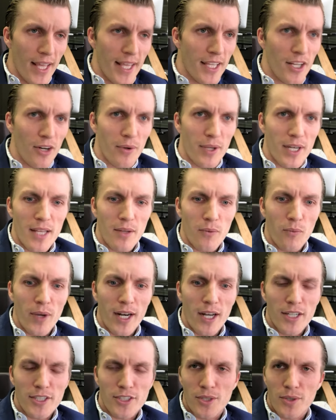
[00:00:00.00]
And, you know, it
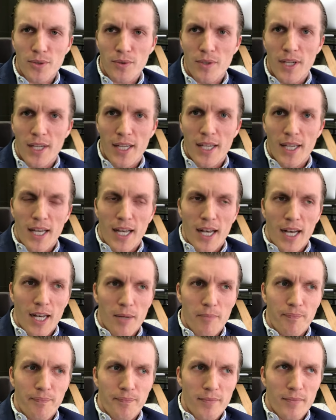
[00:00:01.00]
went on to
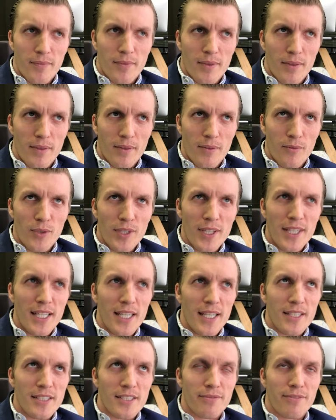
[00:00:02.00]

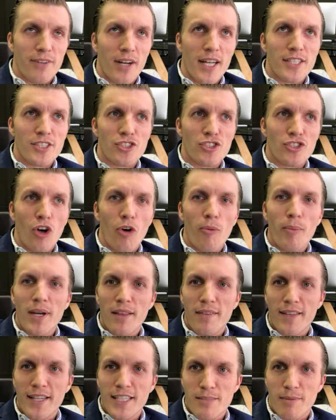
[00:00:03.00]
really define so
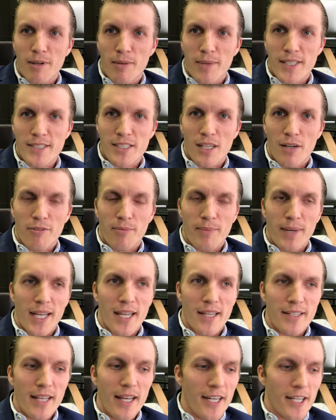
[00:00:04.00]
many things about myself and
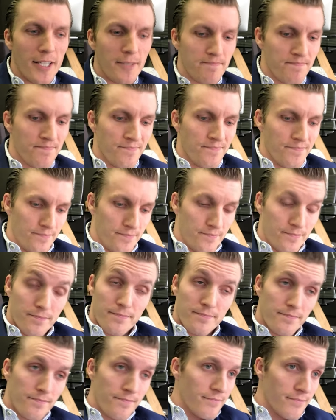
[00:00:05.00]
my identity.
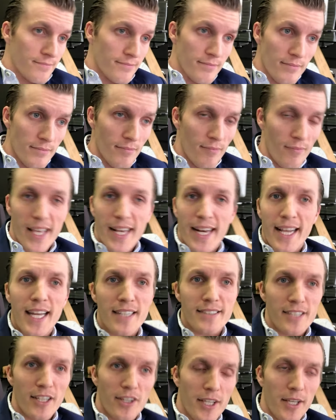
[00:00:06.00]
And I got
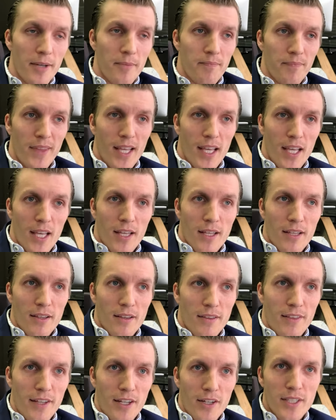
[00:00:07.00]
to tell you,
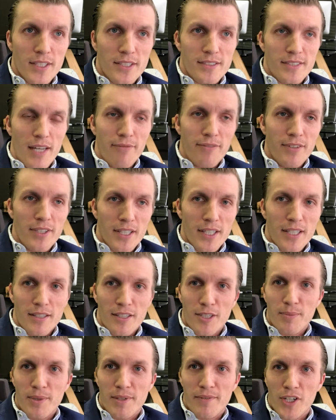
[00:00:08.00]
there is definitely a
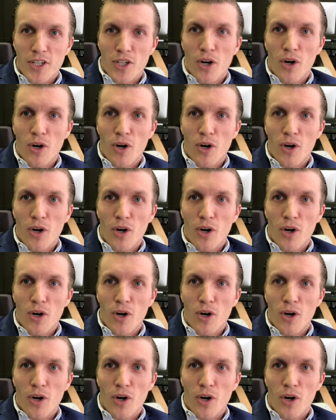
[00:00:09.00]
little bit of a